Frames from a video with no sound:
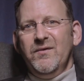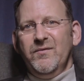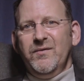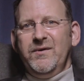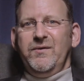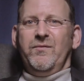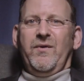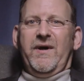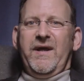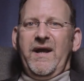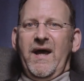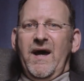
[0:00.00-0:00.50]
We
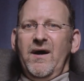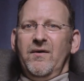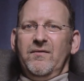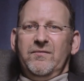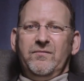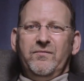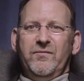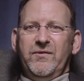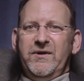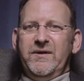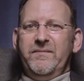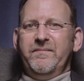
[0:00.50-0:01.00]
went out
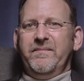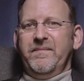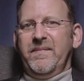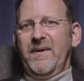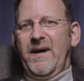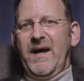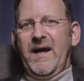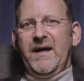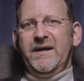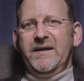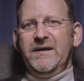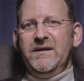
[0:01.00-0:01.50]
and we
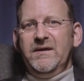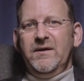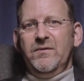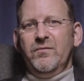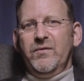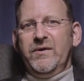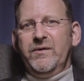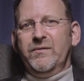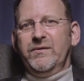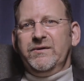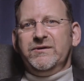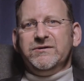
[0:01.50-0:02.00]
partied and
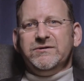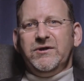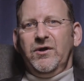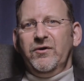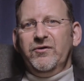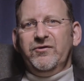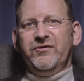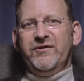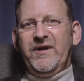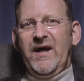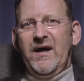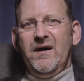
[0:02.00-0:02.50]
we would
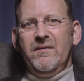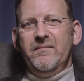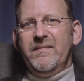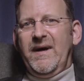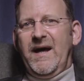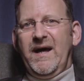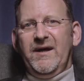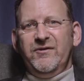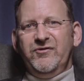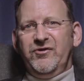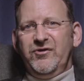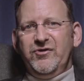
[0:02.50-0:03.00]
close down
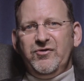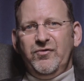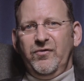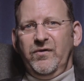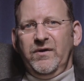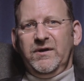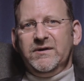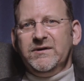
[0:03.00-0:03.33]
bars at 2